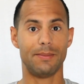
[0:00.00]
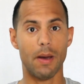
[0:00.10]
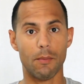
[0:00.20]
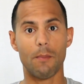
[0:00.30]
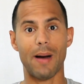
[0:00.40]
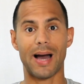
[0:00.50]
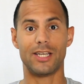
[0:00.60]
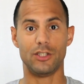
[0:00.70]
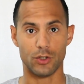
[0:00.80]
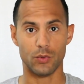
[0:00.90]
memo back
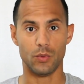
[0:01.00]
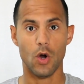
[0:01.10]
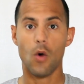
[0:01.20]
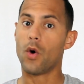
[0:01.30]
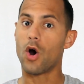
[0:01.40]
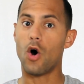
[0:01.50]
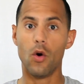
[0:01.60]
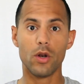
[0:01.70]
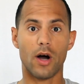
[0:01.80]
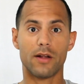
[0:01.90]
in June, where
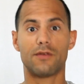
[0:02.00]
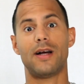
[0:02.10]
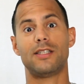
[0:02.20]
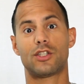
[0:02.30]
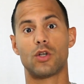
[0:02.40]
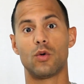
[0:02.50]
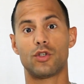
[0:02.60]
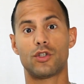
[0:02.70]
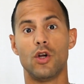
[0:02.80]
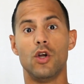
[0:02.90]
only authorizing soldiers